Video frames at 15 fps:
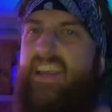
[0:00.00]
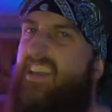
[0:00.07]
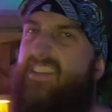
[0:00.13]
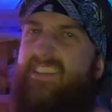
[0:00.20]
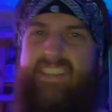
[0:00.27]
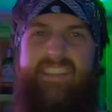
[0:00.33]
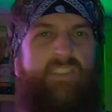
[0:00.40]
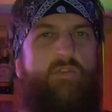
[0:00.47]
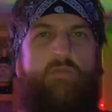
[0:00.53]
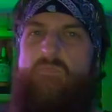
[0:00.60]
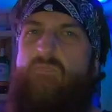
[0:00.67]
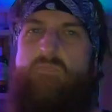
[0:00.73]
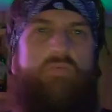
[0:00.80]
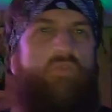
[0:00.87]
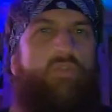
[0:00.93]
It's
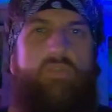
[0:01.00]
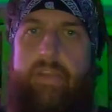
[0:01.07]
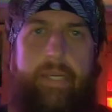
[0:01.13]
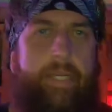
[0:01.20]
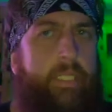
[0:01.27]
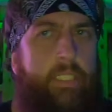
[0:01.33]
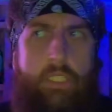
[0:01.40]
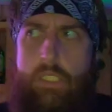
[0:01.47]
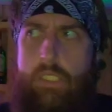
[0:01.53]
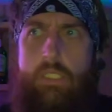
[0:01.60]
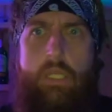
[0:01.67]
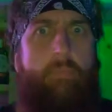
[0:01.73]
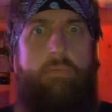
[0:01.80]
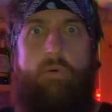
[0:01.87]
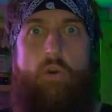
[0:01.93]
brilliant, it's just
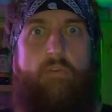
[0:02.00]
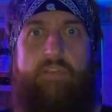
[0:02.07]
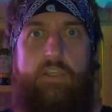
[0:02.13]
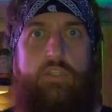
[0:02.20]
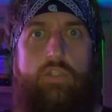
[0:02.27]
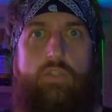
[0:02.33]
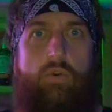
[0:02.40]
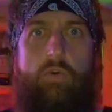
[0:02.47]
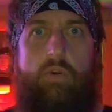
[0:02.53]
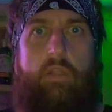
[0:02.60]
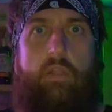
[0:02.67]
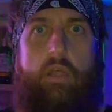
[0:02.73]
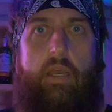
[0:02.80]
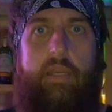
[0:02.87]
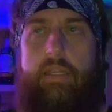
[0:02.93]
a perfect
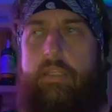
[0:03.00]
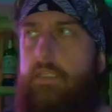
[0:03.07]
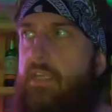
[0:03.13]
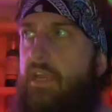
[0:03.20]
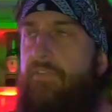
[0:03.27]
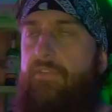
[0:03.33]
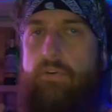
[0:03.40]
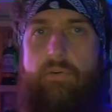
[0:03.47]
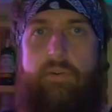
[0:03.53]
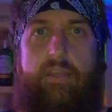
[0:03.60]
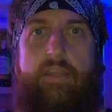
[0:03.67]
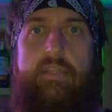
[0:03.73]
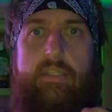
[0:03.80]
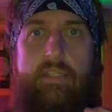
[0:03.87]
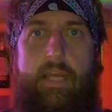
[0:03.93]
storyline. South
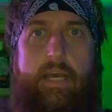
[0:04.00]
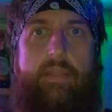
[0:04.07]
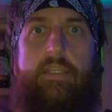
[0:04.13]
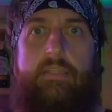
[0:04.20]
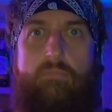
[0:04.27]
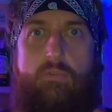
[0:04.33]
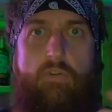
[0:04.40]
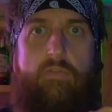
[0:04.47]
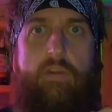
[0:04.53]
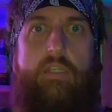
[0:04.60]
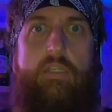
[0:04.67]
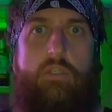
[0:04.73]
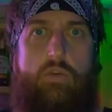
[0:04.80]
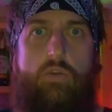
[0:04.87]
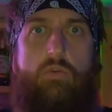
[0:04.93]
Korea's done this movie
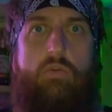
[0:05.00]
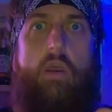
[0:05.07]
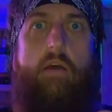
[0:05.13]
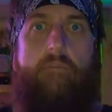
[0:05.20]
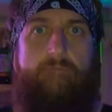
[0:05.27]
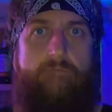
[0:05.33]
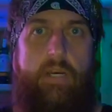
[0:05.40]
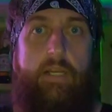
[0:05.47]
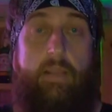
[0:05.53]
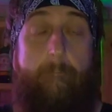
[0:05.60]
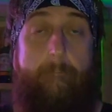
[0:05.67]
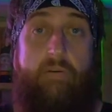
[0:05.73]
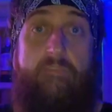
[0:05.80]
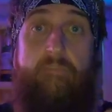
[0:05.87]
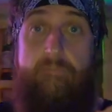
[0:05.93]
to a fucking
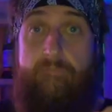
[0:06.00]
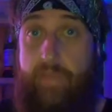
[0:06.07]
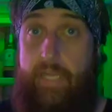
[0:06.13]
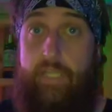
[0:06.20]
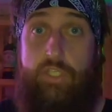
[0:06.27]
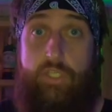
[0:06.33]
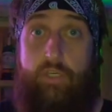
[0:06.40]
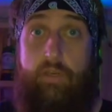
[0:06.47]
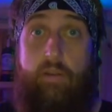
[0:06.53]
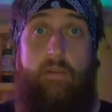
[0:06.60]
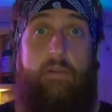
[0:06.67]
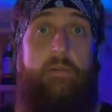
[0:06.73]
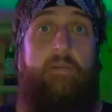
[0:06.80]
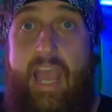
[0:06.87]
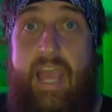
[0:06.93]
perfection.
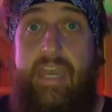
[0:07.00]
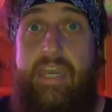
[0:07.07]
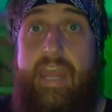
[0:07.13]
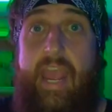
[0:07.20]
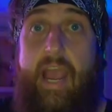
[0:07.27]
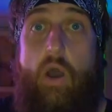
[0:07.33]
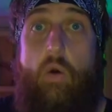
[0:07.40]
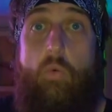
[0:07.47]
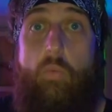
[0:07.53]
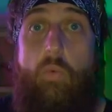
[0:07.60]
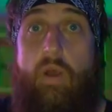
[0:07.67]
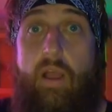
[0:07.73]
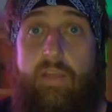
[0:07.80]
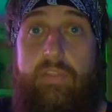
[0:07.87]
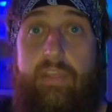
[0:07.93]
Now,
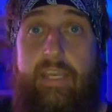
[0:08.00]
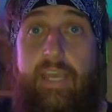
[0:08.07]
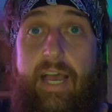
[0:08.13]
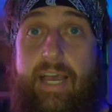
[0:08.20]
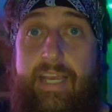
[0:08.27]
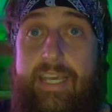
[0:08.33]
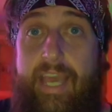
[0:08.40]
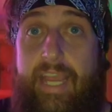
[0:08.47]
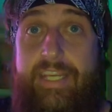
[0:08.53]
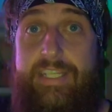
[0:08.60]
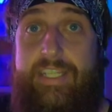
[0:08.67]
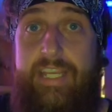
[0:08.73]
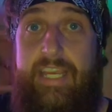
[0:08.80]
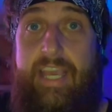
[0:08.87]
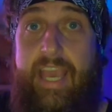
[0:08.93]
while the
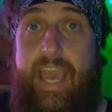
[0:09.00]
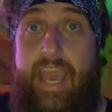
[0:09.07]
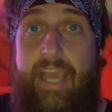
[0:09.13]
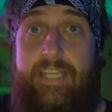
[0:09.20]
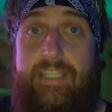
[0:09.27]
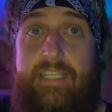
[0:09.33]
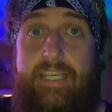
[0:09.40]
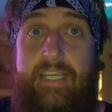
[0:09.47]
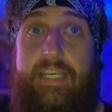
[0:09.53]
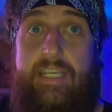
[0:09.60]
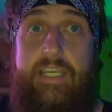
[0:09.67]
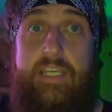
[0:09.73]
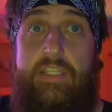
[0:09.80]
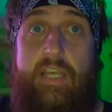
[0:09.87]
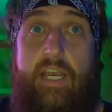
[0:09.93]
KTX
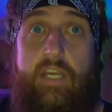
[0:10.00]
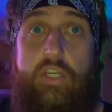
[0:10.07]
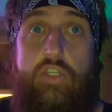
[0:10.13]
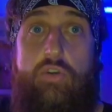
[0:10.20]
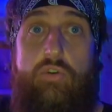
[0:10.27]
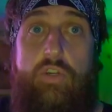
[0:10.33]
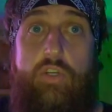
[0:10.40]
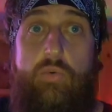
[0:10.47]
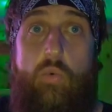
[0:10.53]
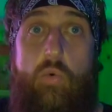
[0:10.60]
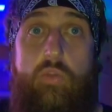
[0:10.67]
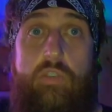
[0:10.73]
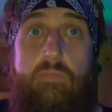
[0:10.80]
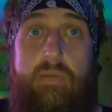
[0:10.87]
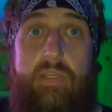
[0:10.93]
is shooting
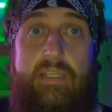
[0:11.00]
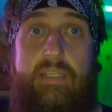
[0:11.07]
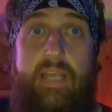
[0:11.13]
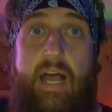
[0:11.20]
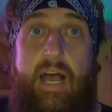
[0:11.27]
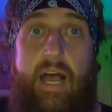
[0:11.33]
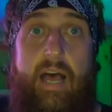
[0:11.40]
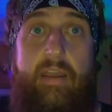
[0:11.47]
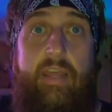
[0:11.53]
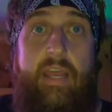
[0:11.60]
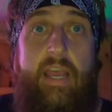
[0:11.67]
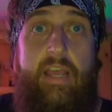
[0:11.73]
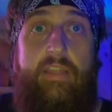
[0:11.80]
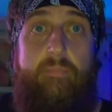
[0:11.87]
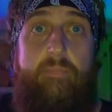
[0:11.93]
towards Busan,
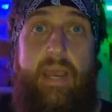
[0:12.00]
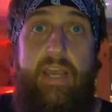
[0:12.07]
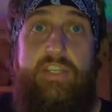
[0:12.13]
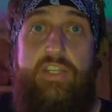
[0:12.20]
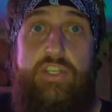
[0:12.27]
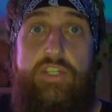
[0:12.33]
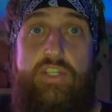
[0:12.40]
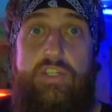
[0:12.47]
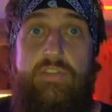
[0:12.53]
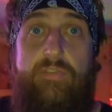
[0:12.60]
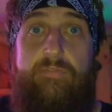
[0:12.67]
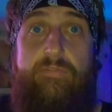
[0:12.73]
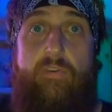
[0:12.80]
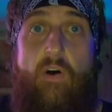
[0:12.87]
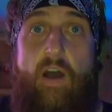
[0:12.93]
the passengers
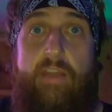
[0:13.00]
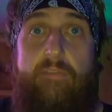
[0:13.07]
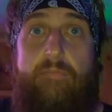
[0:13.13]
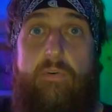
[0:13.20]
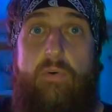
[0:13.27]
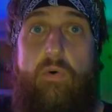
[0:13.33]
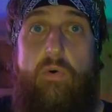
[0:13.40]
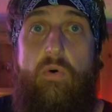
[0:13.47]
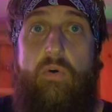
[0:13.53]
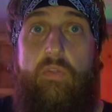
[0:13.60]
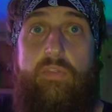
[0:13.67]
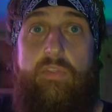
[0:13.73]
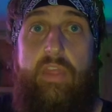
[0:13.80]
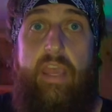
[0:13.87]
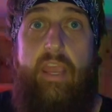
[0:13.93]
fight for
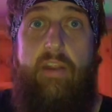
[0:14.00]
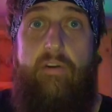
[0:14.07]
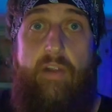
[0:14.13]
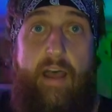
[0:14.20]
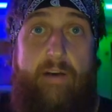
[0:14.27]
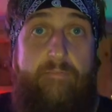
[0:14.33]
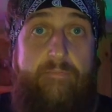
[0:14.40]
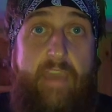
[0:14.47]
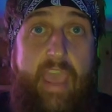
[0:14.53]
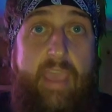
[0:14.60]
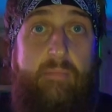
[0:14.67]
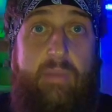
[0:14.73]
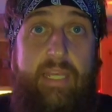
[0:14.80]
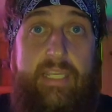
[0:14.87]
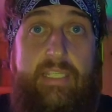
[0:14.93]
their
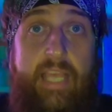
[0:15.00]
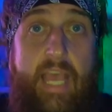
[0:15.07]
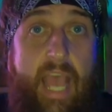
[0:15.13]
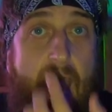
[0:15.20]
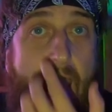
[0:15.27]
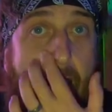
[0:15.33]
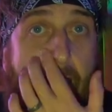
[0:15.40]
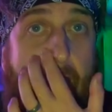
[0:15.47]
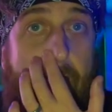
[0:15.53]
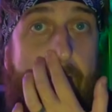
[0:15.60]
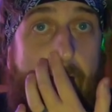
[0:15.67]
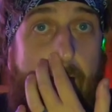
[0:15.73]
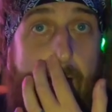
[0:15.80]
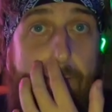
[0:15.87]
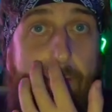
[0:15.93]
families and
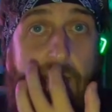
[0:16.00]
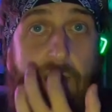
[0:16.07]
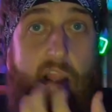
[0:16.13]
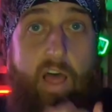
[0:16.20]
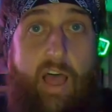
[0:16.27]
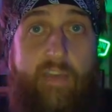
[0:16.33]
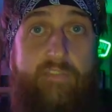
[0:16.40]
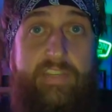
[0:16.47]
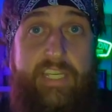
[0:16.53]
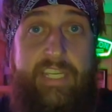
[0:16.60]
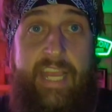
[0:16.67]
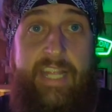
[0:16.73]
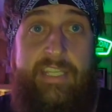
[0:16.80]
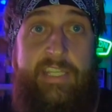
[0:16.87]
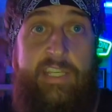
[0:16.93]
their lives
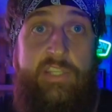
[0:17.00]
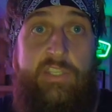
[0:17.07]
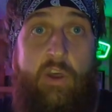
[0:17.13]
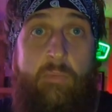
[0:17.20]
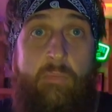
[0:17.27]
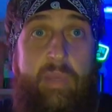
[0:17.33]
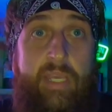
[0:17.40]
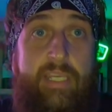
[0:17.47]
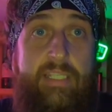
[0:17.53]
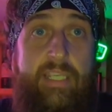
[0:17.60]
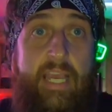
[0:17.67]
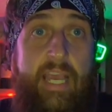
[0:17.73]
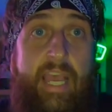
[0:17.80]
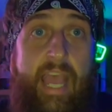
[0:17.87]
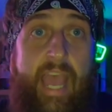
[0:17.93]
against the zombies
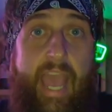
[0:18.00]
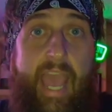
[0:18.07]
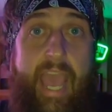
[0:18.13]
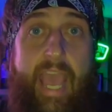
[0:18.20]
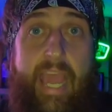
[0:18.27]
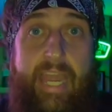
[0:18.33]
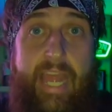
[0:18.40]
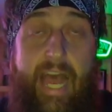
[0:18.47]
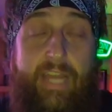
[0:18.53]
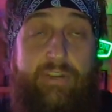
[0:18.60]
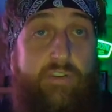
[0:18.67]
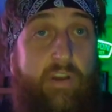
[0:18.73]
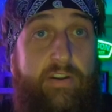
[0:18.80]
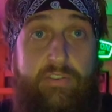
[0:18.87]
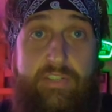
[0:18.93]
and
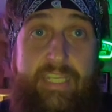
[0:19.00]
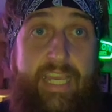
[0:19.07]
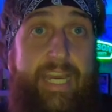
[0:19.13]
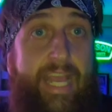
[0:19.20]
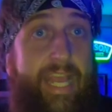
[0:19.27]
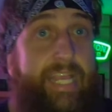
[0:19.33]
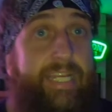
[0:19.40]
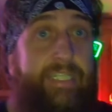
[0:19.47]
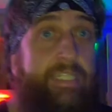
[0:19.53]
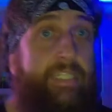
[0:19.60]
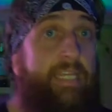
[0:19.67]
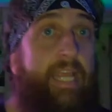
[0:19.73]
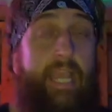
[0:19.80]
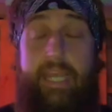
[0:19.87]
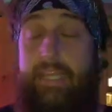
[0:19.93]
try not to get
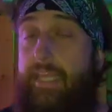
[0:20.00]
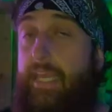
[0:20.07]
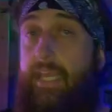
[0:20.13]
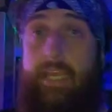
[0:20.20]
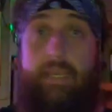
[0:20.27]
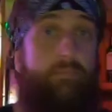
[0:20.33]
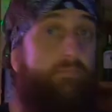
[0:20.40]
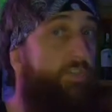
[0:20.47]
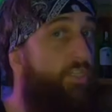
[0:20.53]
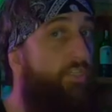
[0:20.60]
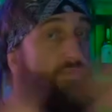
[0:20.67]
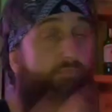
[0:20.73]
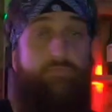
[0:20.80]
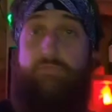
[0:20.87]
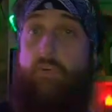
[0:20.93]
eaten, and they're
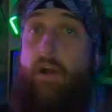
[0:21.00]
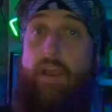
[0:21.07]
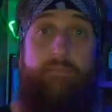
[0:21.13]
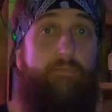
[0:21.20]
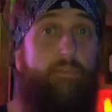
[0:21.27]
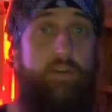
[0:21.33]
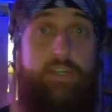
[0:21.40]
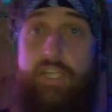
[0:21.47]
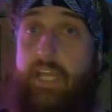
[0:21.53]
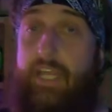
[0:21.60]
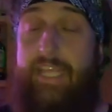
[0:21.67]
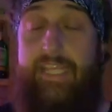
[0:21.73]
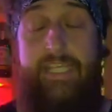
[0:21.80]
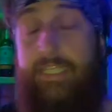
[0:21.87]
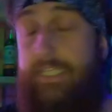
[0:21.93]
just fighting for each
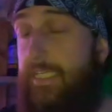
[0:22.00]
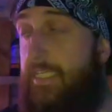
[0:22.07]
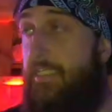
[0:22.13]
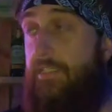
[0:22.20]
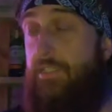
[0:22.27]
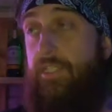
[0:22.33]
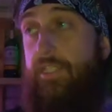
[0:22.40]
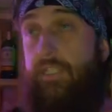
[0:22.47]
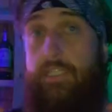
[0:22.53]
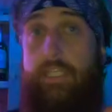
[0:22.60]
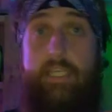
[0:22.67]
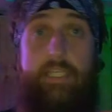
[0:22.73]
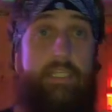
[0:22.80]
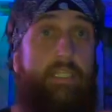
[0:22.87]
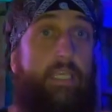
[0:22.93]
other.
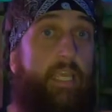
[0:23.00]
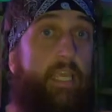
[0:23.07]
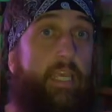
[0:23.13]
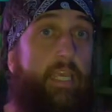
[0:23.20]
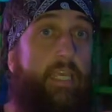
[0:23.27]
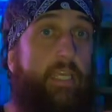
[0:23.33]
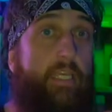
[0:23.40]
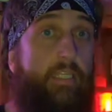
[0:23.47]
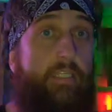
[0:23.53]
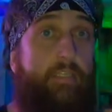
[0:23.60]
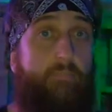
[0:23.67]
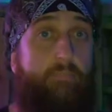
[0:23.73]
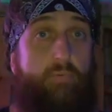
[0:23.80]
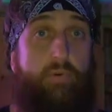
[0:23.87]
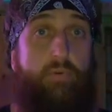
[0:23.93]
This is
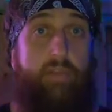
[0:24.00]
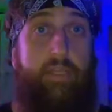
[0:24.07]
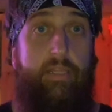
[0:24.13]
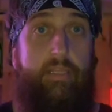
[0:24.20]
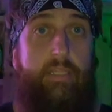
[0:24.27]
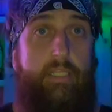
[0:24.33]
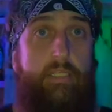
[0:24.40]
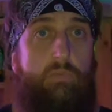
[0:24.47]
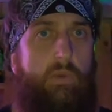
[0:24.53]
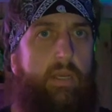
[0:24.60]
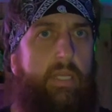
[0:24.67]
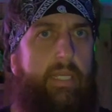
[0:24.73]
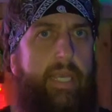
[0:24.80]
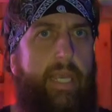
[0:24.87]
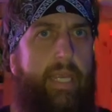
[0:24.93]
brilliant. This
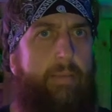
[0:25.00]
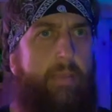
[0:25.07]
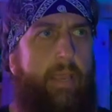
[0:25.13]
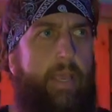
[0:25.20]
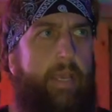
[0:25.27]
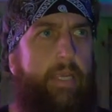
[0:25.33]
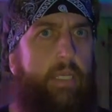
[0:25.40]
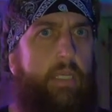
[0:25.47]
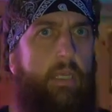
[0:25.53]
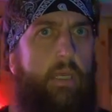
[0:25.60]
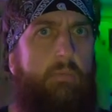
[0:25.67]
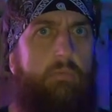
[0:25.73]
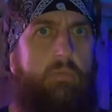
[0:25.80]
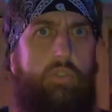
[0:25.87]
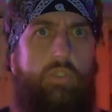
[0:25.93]
one came out,
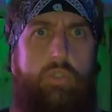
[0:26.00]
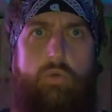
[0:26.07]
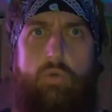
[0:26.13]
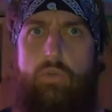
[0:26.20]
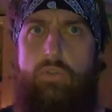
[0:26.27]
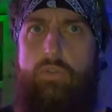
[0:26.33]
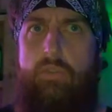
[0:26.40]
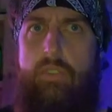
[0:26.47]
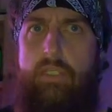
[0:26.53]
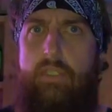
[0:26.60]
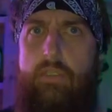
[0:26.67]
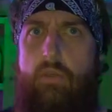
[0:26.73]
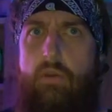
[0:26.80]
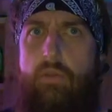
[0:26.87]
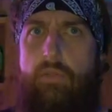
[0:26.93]
I'm not sure, 2 years
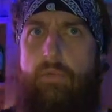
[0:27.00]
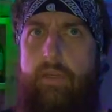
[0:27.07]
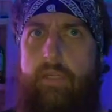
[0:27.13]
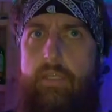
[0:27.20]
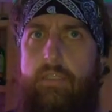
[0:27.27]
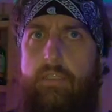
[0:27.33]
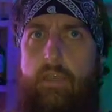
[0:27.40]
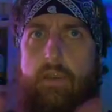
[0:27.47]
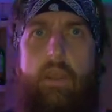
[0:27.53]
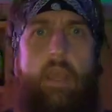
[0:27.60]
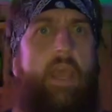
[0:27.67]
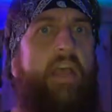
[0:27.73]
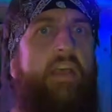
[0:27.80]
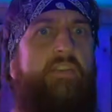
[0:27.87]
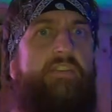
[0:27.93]
ago, 3 years ago?
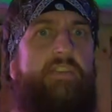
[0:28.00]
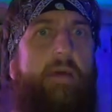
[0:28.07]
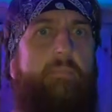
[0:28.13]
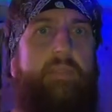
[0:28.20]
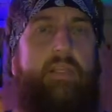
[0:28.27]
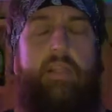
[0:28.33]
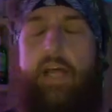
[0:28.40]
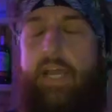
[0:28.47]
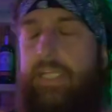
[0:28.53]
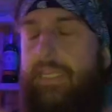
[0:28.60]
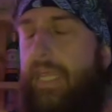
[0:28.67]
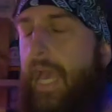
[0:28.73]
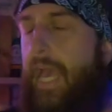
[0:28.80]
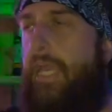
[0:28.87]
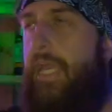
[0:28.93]
Something like
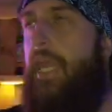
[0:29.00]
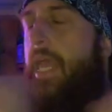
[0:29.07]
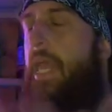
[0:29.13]
that.